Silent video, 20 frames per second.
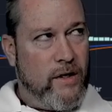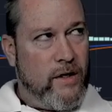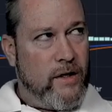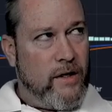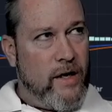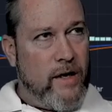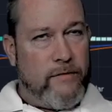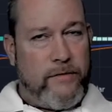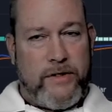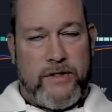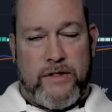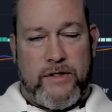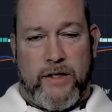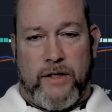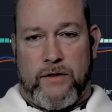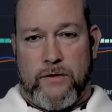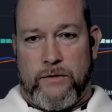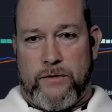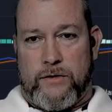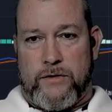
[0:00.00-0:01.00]
Every
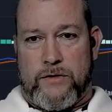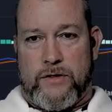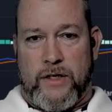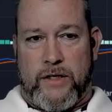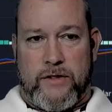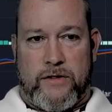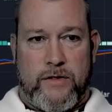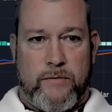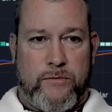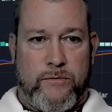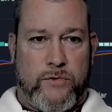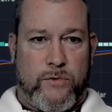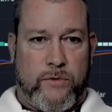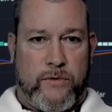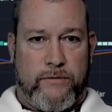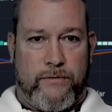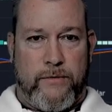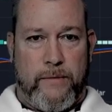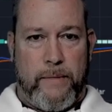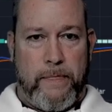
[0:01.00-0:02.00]
cycle, there's like some sort
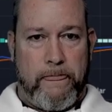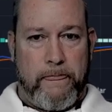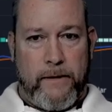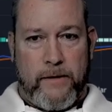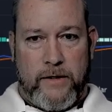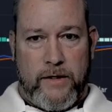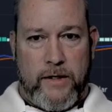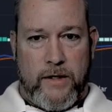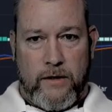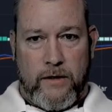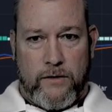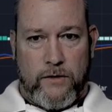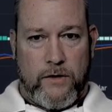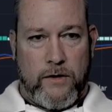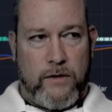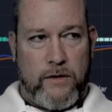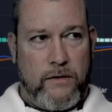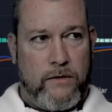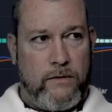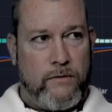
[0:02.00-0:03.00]
of
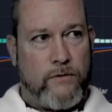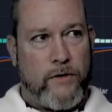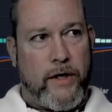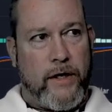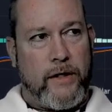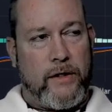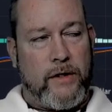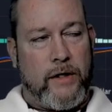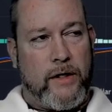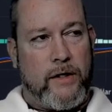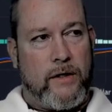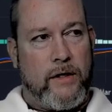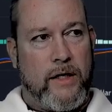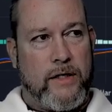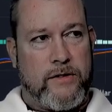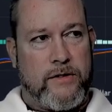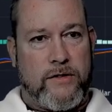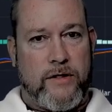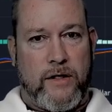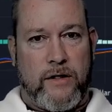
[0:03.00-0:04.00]
killer, right? Like
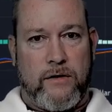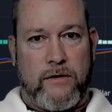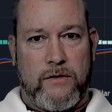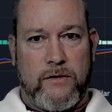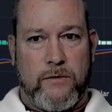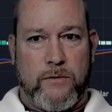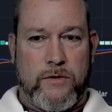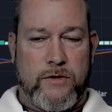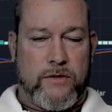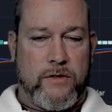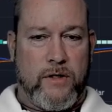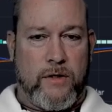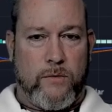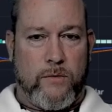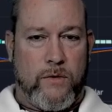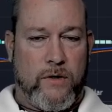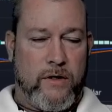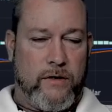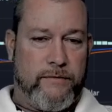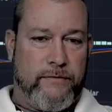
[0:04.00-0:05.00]
last cycle, it was like,
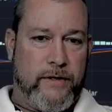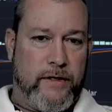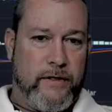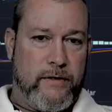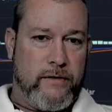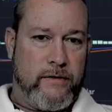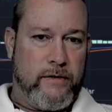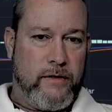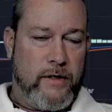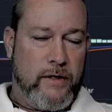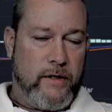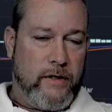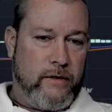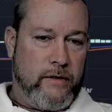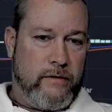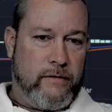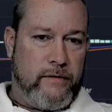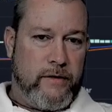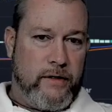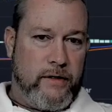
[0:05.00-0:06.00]
we're going to find
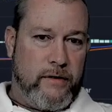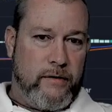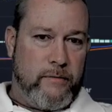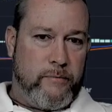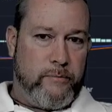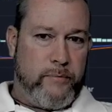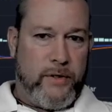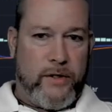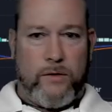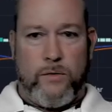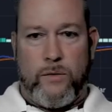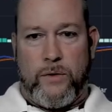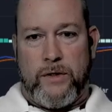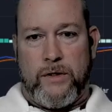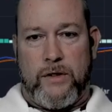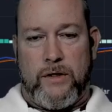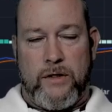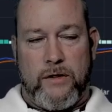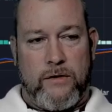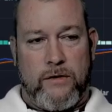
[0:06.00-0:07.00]
the
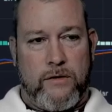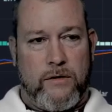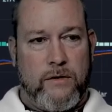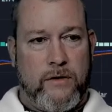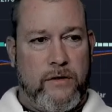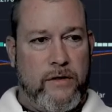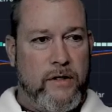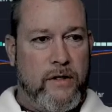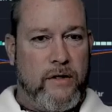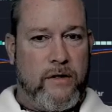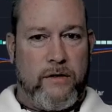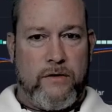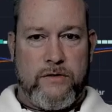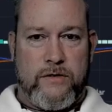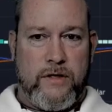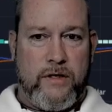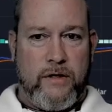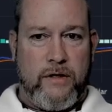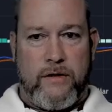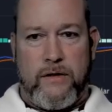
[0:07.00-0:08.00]
Bitcoin killer, and then there's
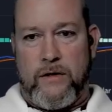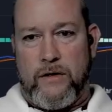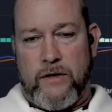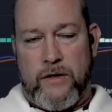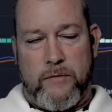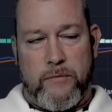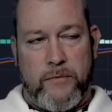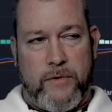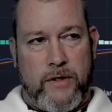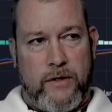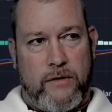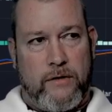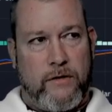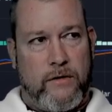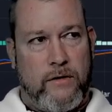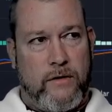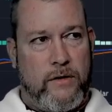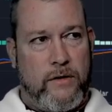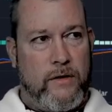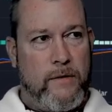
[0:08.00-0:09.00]
the Ethereum
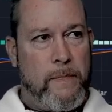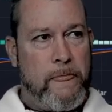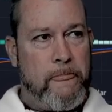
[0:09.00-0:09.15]
killer, and